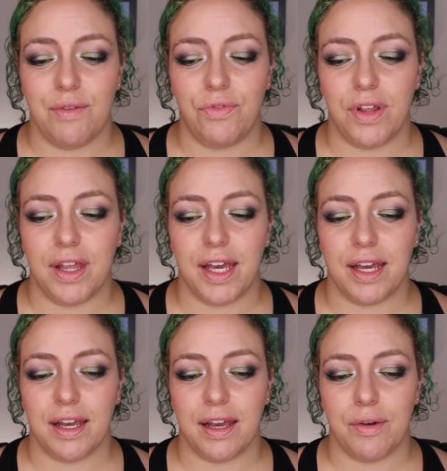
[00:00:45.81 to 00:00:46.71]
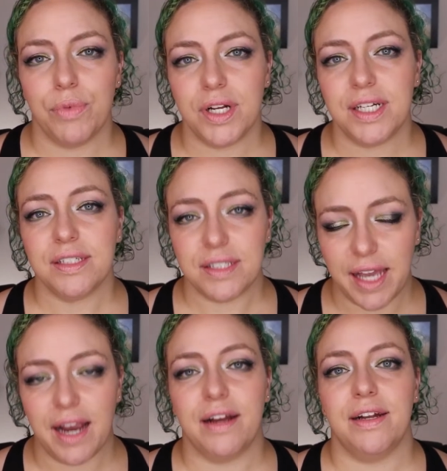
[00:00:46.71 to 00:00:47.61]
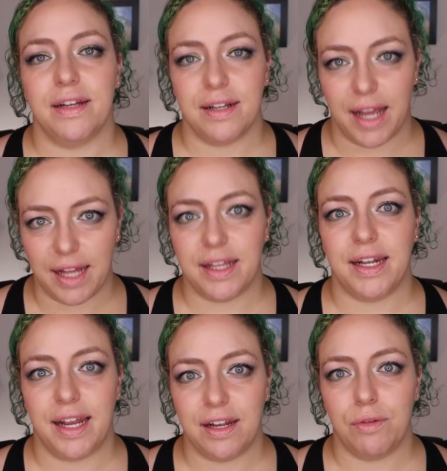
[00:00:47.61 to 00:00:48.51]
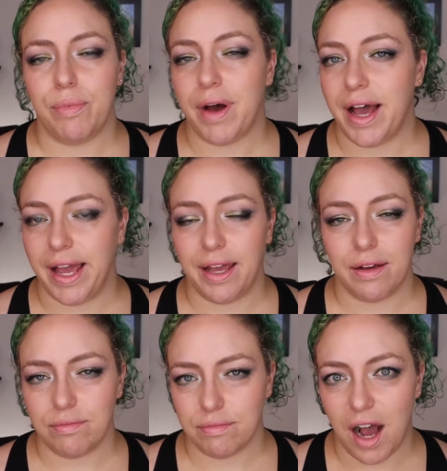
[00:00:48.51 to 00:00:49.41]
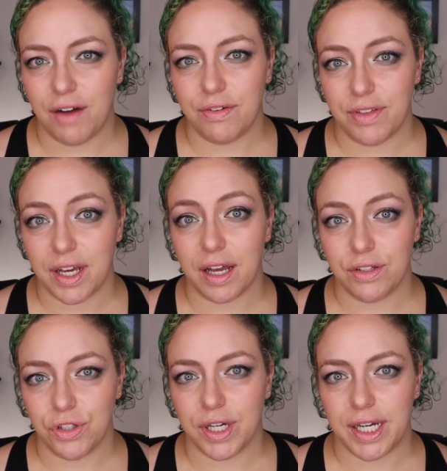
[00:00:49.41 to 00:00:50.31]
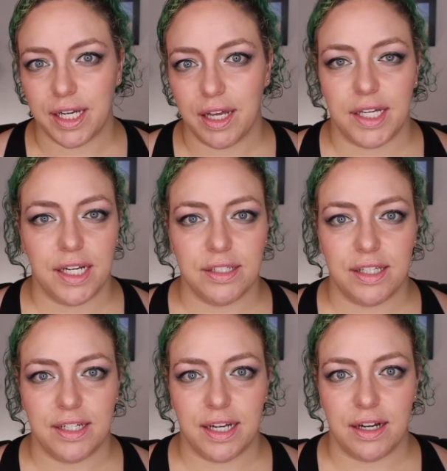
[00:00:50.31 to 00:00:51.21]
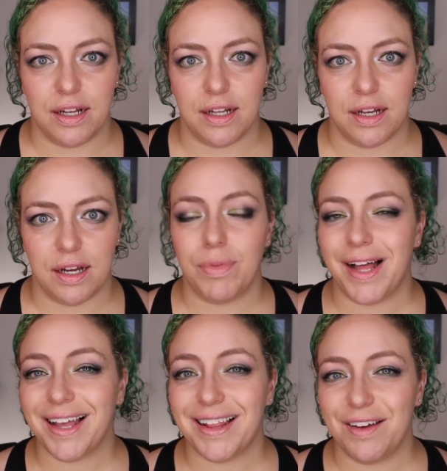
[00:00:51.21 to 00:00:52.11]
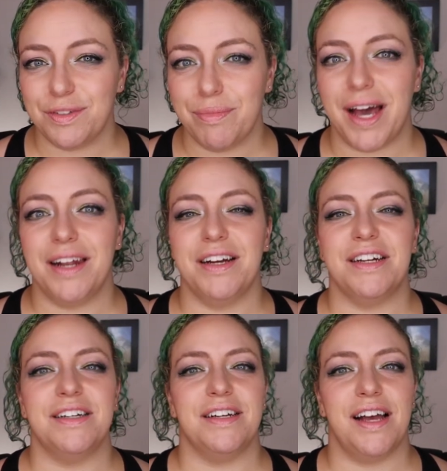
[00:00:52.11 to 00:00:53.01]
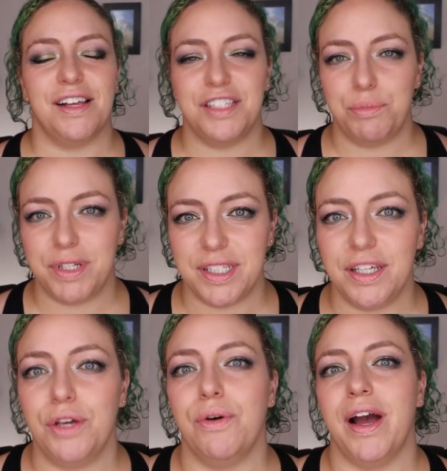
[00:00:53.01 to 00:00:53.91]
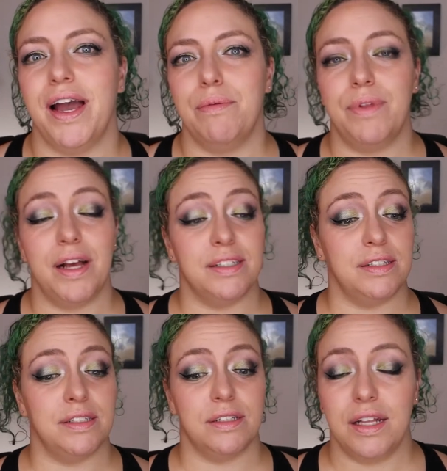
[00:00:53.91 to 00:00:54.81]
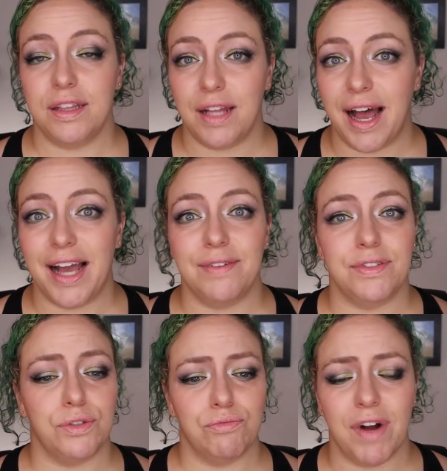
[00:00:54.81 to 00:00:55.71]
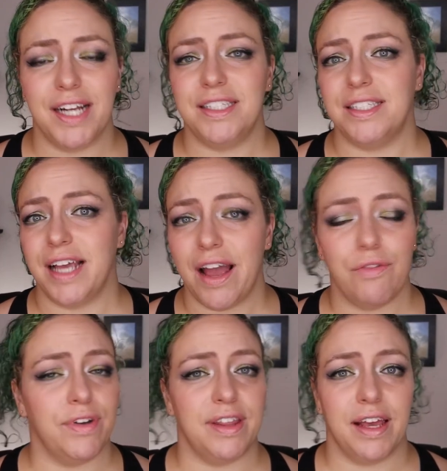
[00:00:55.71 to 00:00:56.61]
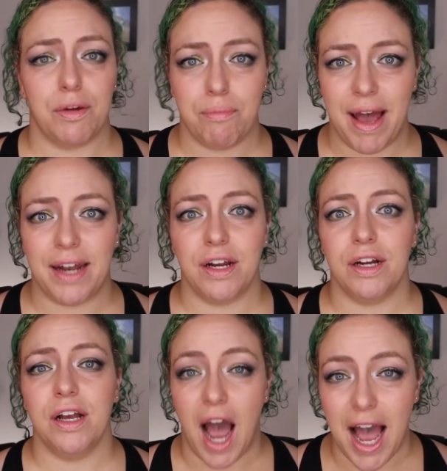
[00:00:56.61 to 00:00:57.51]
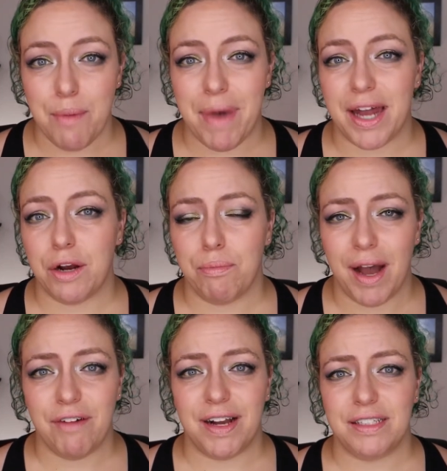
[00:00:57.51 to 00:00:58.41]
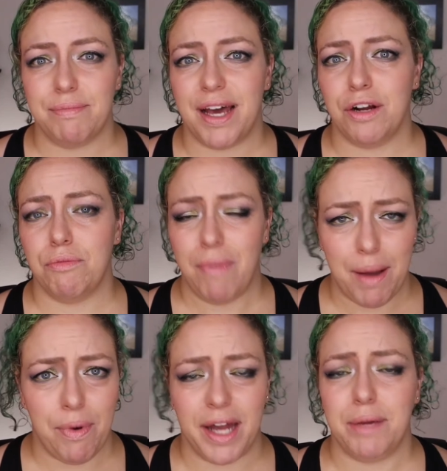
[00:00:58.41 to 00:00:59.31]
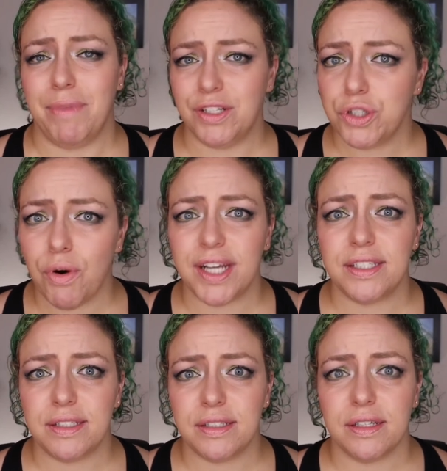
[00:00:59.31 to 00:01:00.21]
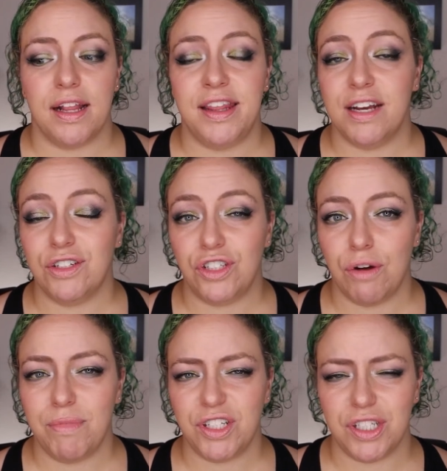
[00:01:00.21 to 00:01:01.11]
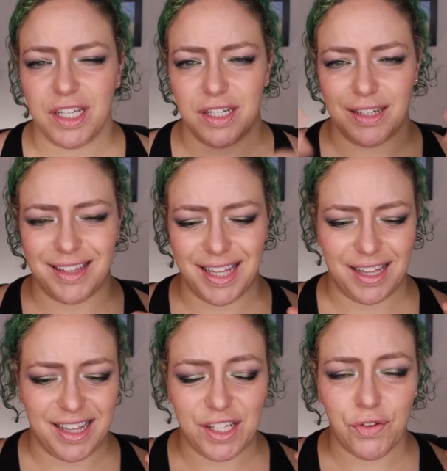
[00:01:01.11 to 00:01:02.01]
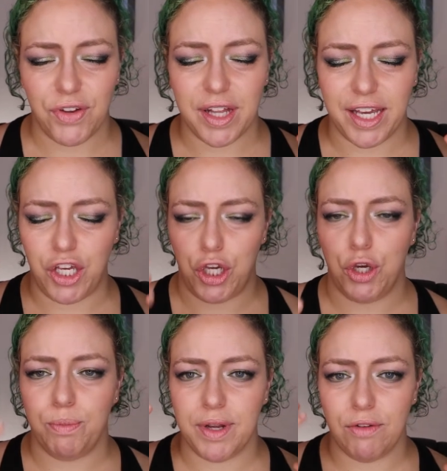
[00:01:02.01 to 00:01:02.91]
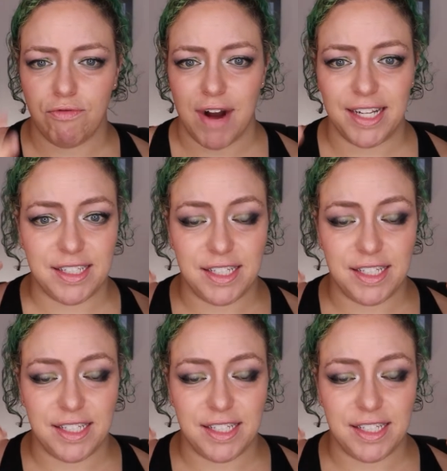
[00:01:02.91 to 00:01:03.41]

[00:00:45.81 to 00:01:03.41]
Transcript: I'm feeling pretty scared and alienated by half of the country. Here's the deal. Black Lives Matter, LGBTQIA plus lives, rights, everything matter. I matter, my rights matter, my body, my choice there's so much that th these feel like human rights.